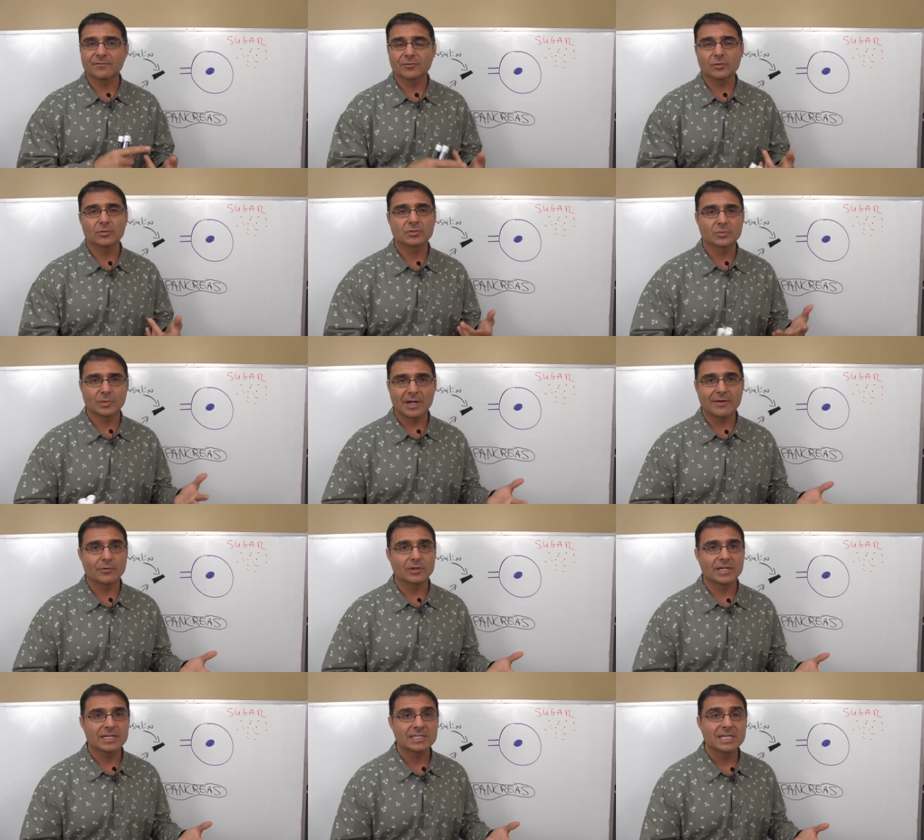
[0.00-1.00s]
fruits,
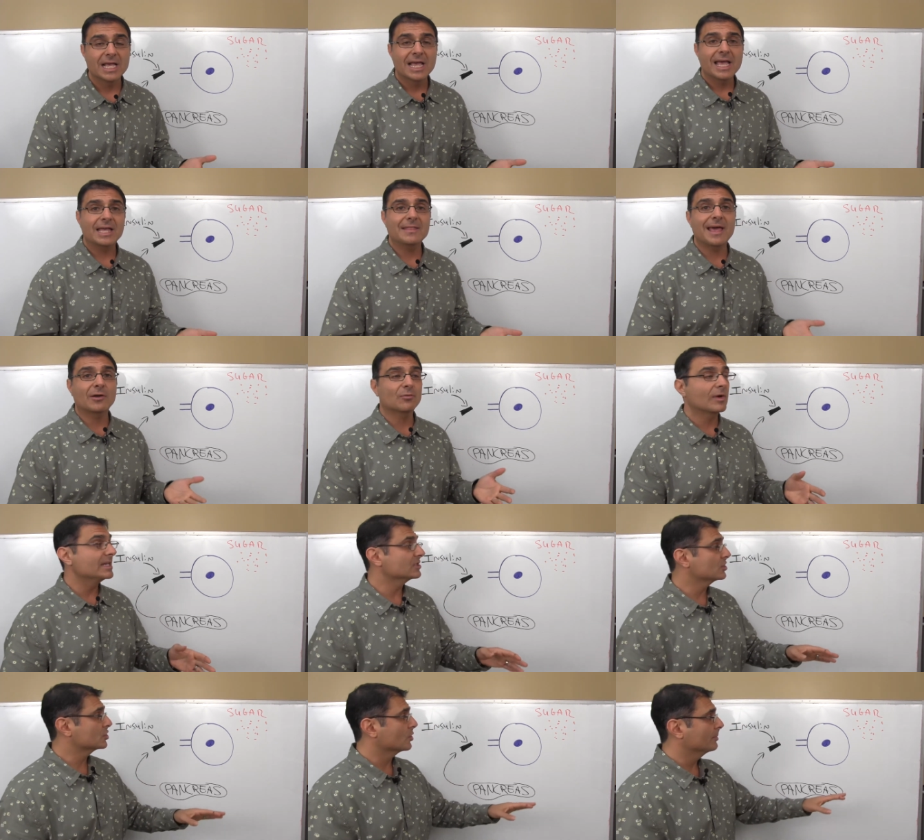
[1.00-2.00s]
whatever it is, and that
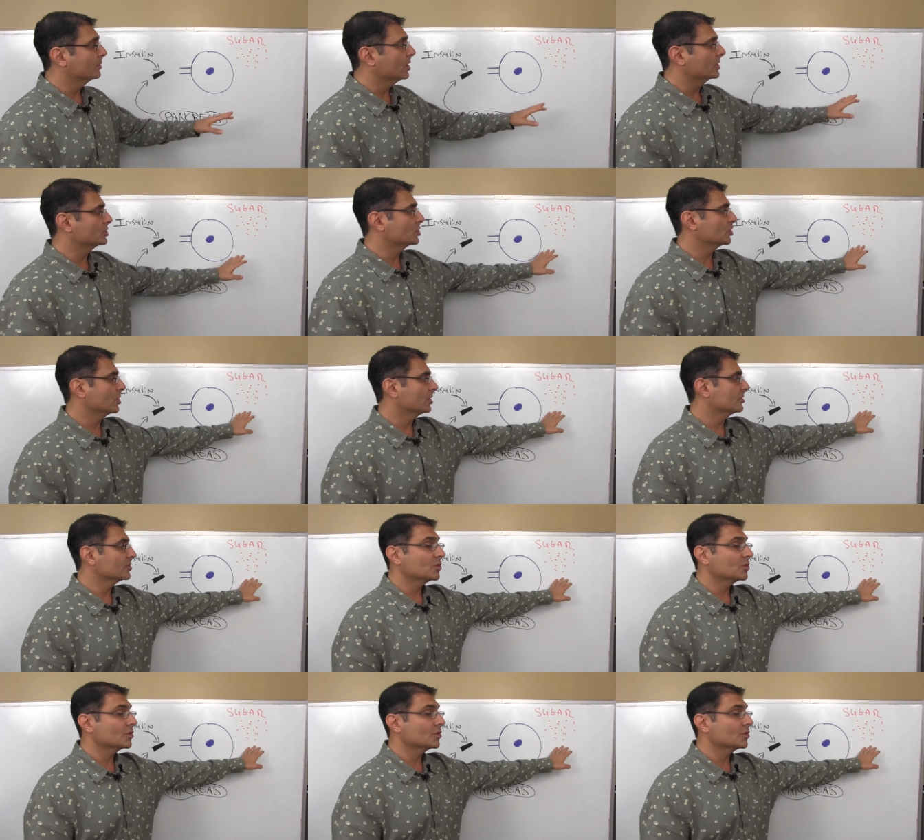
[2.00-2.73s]
raises your blood sugar.